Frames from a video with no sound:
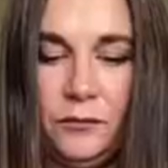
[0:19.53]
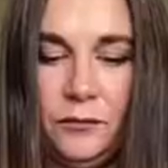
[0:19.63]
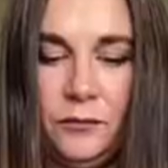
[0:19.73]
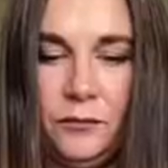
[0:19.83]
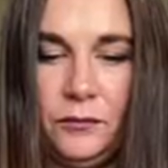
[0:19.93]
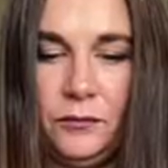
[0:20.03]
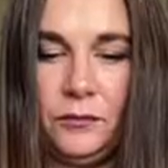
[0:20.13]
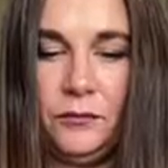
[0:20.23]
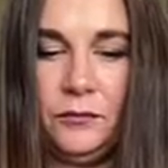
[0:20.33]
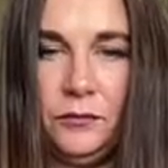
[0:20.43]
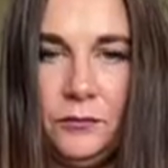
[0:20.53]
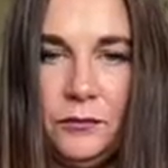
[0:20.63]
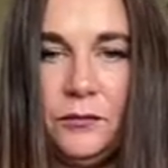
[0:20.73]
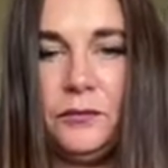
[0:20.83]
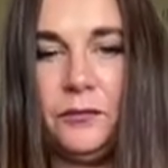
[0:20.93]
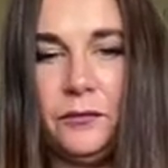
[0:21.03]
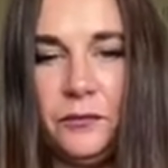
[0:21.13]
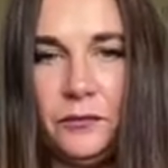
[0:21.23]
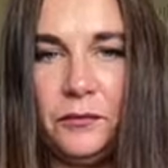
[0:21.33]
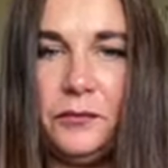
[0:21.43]

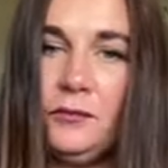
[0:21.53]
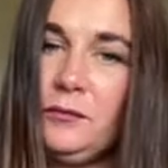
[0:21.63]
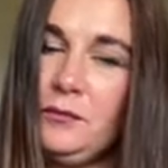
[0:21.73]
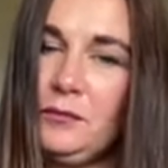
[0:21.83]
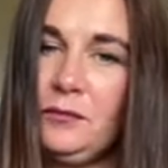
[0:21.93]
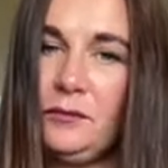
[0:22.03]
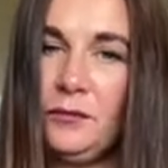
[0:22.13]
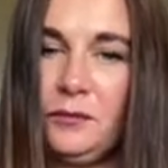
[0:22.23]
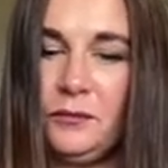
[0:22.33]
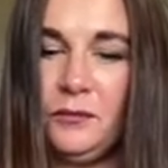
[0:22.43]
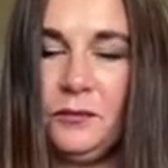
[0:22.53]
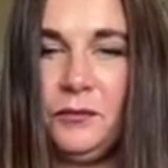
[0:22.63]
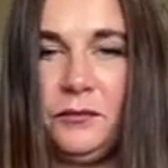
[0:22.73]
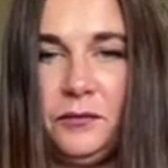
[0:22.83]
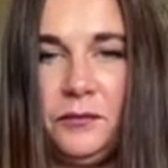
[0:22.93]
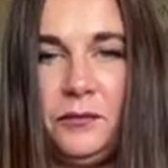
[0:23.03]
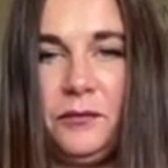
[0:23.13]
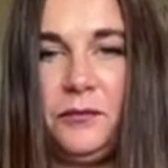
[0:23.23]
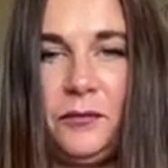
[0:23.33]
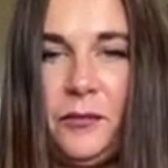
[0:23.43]

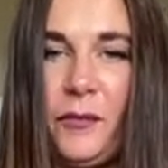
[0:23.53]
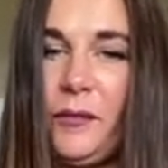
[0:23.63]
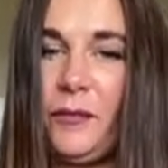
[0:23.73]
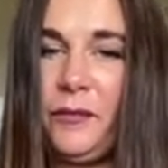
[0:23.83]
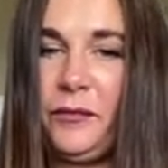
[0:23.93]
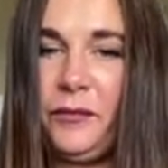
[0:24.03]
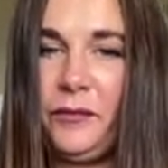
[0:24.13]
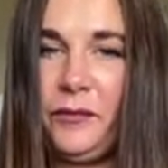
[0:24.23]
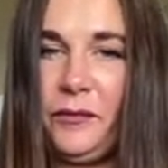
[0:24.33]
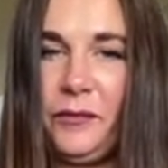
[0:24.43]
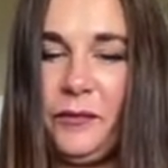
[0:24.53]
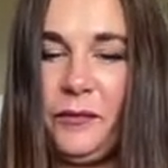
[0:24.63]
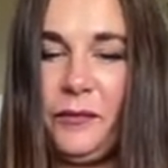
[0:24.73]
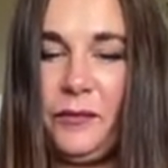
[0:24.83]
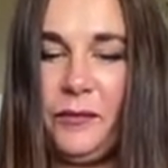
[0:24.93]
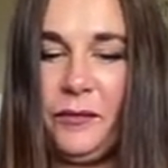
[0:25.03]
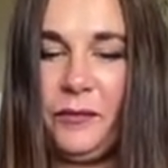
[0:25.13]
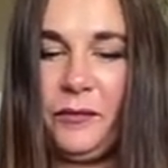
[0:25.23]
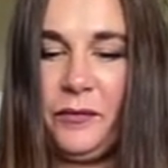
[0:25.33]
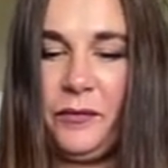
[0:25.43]

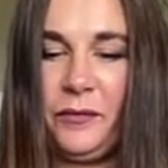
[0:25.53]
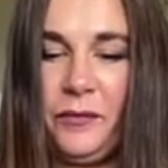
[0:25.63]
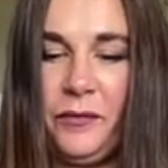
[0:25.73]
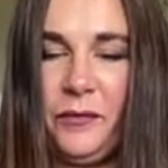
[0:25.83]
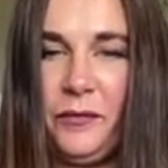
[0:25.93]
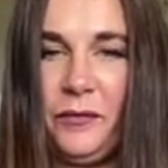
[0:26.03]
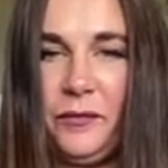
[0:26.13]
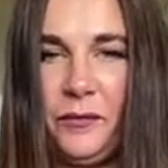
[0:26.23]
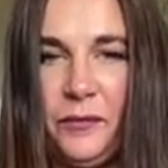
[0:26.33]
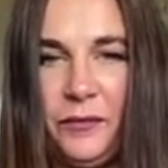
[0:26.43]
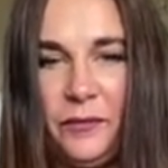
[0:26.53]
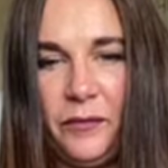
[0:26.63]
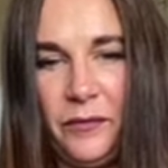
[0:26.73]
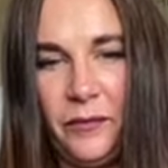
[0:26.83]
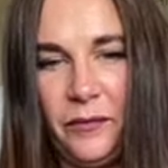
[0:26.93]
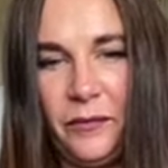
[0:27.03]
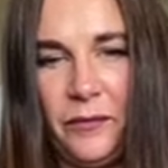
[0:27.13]
Nobody speaks.